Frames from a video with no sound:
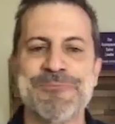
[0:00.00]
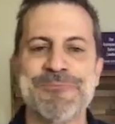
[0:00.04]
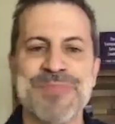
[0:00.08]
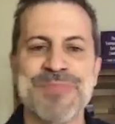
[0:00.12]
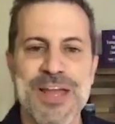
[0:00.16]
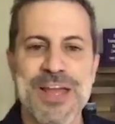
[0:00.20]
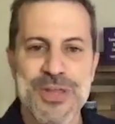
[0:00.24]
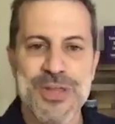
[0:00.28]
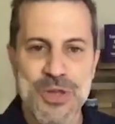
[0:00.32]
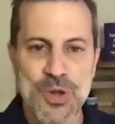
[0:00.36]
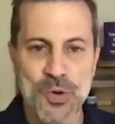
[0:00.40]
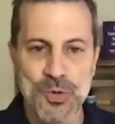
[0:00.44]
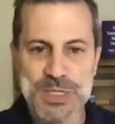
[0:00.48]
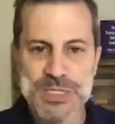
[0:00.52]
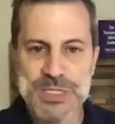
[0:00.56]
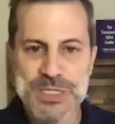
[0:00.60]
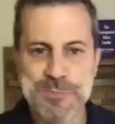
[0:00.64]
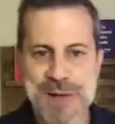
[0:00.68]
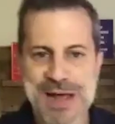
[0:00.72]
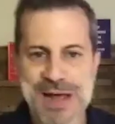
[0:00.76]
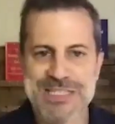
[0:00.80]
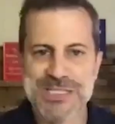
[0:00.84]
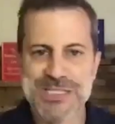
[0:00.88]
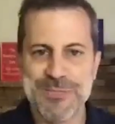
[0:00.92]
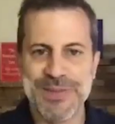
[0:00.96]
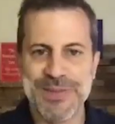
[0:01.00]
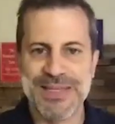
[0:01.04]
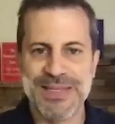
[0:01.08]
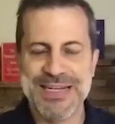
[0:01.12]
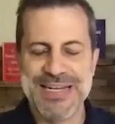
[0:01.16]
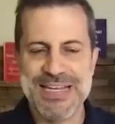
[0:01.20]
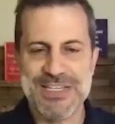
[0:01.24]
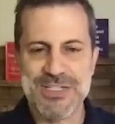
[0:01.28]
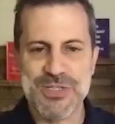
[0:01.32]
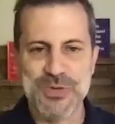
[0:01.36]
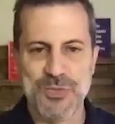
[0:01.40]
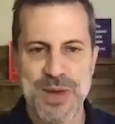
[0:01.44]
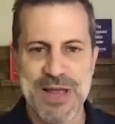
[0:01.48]
Your
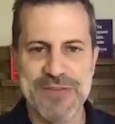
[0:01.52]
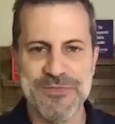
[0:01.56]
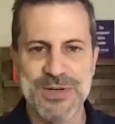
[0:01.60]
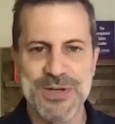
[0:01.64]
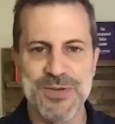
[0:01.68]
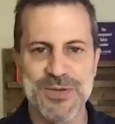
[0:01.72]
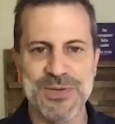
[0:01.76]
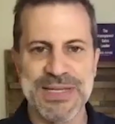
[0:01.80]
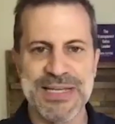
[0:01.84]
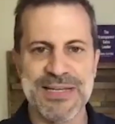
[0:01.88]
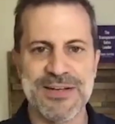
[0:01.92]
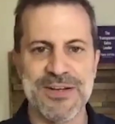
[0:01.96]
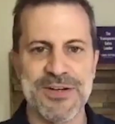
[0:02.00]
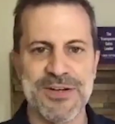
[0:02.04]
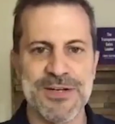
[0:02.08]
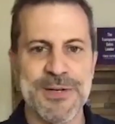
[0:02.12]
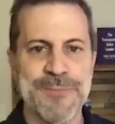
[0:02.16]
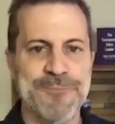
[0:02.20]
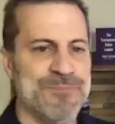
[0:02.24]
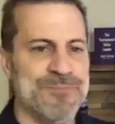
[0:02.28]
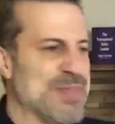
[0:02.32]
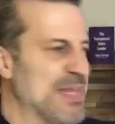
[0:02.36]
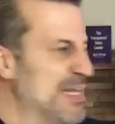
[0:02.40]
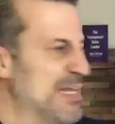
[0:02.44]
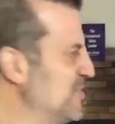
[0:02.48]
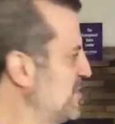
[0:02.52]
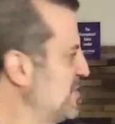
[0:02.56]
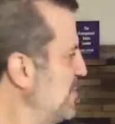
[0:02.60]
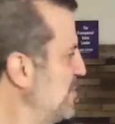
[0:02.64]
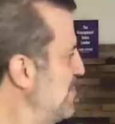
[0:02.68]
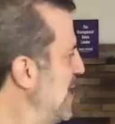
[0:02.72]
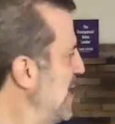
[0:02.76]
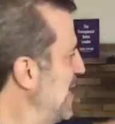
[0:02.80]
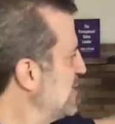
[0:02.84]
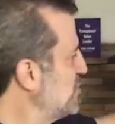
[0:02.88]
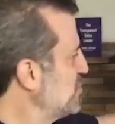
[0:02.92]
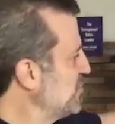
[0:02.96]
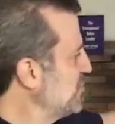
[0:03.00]
responsibility as a revenue leader is to
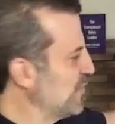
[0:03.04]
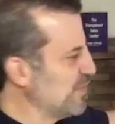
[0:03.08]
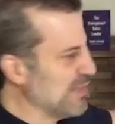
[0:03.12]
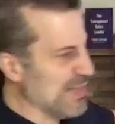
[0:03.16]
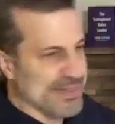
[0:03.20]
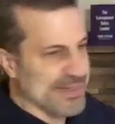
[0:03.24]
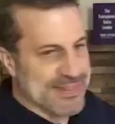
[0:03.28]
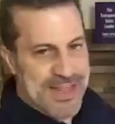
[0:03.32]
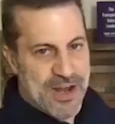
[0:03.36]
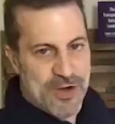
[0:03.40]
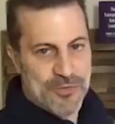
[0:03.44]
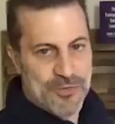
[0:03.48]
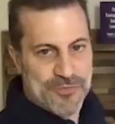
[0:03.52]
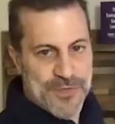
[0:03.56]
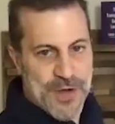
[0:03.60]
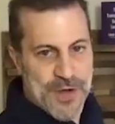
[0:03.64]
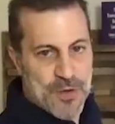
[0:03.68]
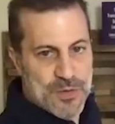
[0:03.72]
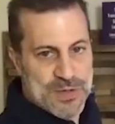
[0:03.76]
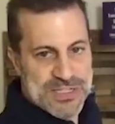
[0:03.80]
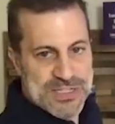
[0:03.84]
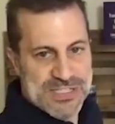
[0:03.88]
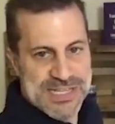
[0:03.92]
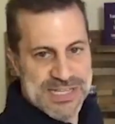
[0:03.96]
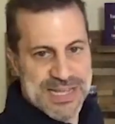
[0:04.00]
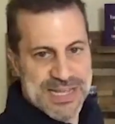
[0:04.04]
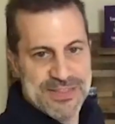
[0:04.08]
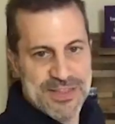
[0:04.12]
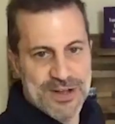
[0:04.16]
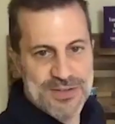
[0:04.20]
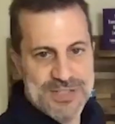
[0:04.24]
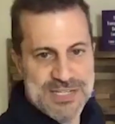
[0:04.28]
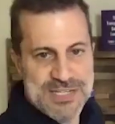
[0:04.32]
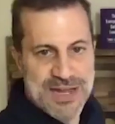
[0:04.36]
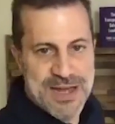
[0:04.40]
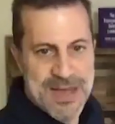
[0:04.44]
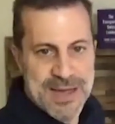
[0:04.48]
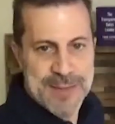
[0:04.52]
make sure that they're focusing their
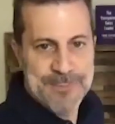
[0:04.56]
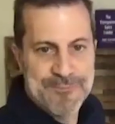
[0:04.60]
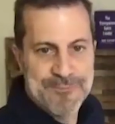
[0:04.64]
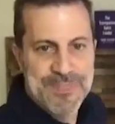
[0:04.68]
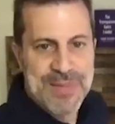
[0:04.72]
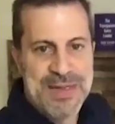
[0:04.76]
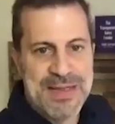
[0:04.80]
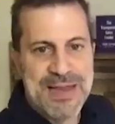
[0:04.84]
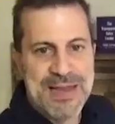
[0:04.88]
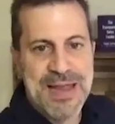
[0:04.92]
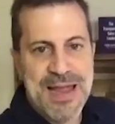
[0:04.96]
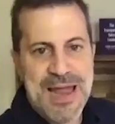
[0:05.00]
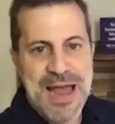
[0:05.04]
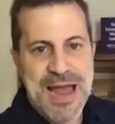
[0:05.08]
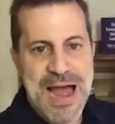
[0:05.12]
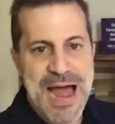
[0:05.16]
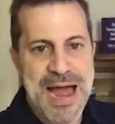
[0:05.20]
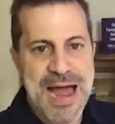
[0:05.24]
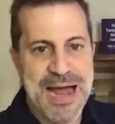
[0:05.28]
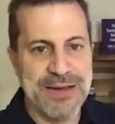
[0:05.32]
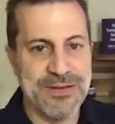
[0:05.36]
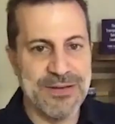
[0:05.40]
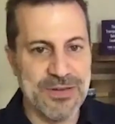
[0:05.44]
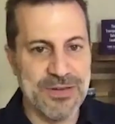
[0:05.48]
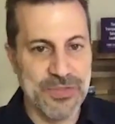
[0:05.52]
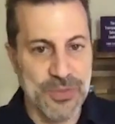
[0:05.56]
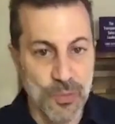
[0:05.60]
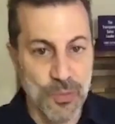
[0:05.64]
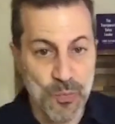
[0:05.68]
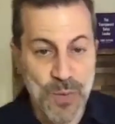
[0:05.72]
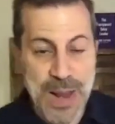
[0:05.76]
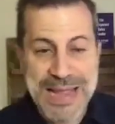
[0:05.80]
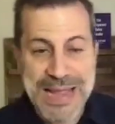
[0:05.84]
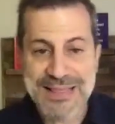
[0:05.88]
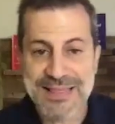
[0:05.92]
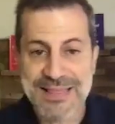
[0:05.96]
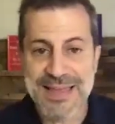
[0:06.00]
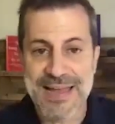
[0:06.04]
time on the
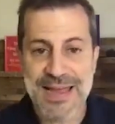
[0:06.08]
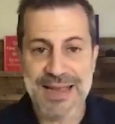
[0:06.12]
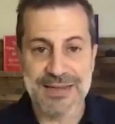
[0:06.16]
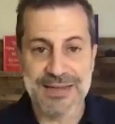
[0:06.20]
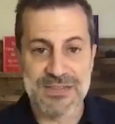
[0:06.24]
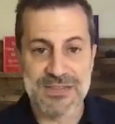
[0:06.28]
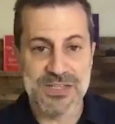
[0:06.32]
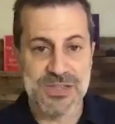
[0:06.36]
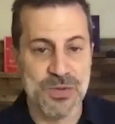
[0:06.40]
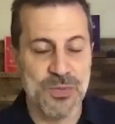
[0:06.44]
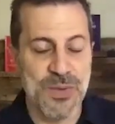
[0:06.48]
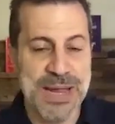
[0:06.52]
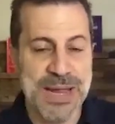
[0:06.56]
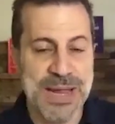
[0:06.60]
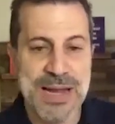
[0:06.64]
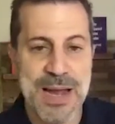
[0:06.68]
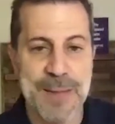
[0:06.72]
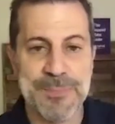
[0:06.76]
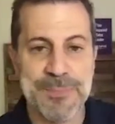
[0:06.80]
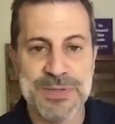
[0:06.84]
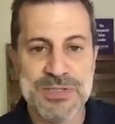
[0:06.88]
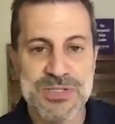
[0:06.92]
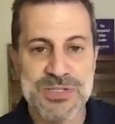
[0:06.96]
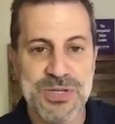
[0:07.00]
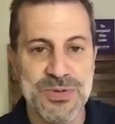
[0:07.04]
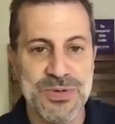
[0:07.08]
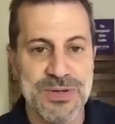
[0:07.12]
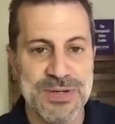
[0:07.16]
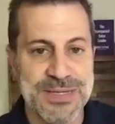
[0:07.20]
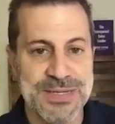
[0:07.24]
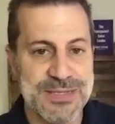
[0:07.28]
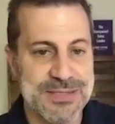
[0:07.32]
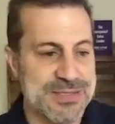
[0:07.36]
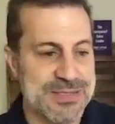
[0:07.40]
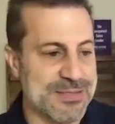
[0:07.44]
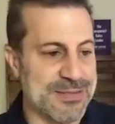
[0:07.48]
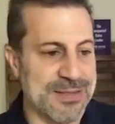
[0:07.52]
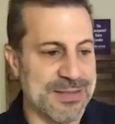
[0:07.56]
right things, the right
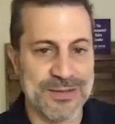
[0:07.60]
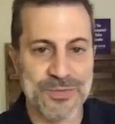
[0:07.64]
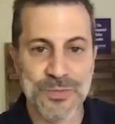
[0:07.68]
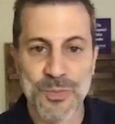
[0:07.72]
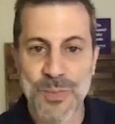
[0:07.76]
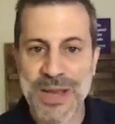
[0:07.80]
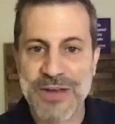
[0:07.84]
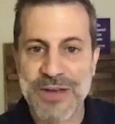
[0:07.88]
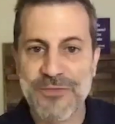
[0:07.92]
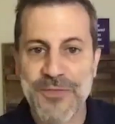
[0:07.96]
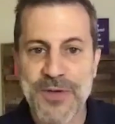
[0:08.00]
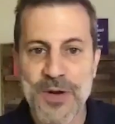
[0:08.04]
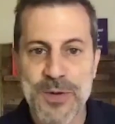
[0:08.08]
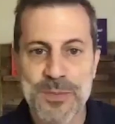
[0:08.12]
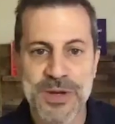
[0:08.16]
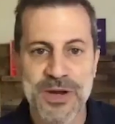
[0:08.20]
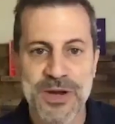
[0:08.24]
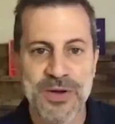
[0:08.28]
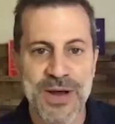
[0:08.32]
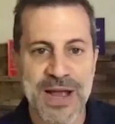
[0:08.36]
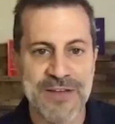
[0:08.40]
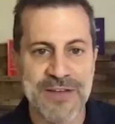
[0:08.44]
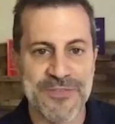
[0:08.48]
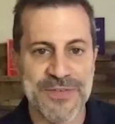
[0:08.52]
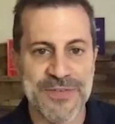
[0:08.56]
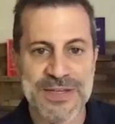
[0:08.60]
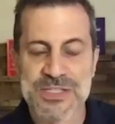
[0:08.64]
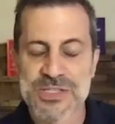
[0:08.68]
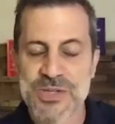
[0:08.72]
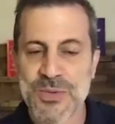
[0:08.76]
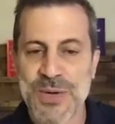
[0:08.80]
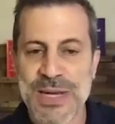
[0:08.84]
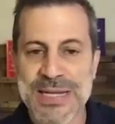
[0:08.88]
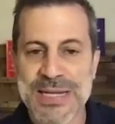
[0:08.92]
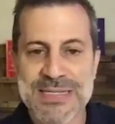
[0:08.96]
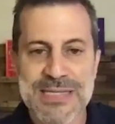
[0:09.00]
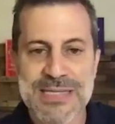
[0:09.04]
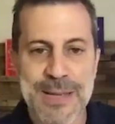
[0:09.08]
opportunities, like the right firmographics, the
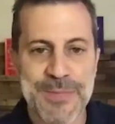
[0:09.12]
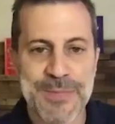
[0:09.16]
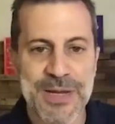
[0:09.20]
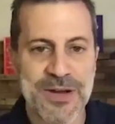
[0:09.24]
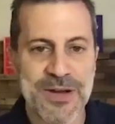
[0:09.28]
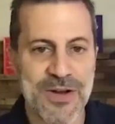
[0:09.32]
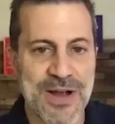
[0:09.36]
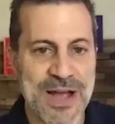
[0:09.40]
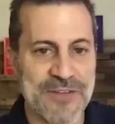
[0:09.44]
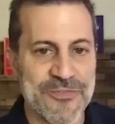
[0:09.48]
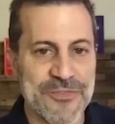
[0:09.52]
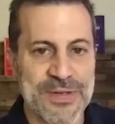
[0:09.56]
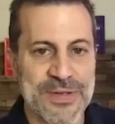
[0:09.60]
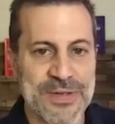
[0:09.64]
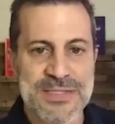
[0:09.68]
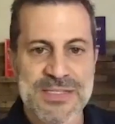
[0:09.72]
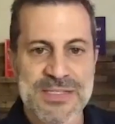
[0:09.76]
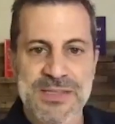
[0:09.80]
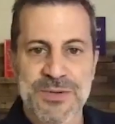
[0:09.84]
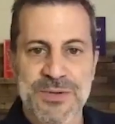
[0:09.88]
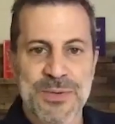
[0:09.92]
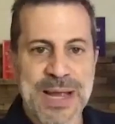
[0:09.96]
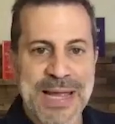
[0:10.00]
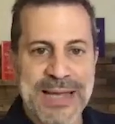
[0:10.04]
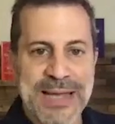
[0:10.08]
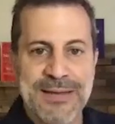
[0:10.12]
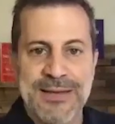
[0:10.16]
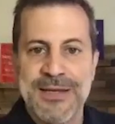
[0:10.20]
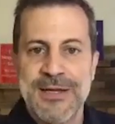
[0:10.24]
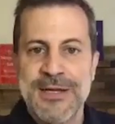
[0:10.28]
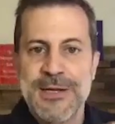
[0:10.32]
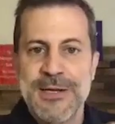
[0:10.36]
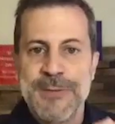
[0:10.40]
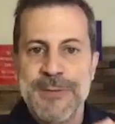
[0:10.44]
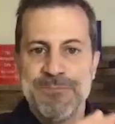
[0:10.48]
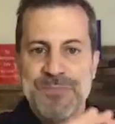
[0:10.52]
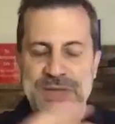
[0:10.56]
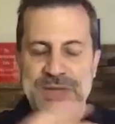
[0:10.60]
right demographics, the right
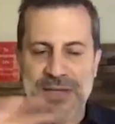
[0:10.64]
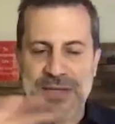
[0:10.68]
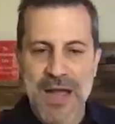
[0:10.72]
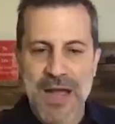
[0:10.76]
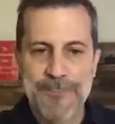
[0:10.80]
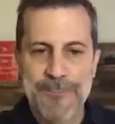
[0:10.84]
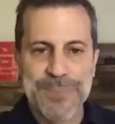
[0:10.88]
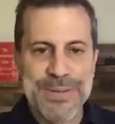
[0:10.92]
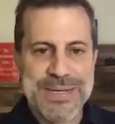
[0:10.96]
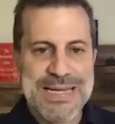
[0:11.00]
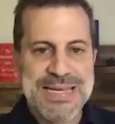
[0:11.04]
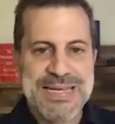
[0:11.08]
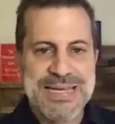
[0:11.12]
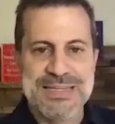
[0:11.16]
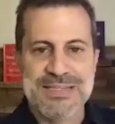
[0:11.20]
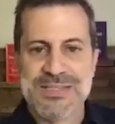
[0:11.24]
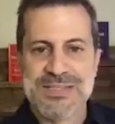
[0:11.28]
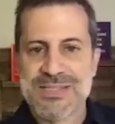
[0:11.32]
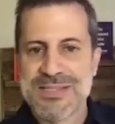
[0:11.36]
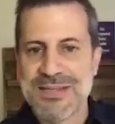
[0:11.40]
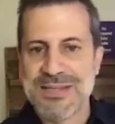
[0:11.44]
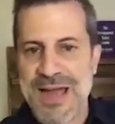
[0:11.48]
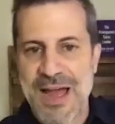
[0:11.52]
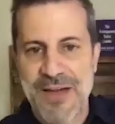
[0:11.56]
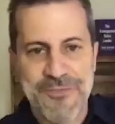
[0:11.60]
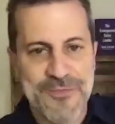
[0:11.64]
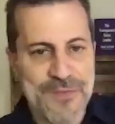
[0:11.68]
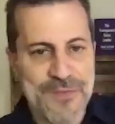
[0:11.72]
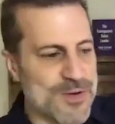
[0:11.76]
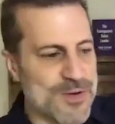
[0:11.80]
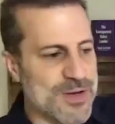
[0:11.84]
companies, uh,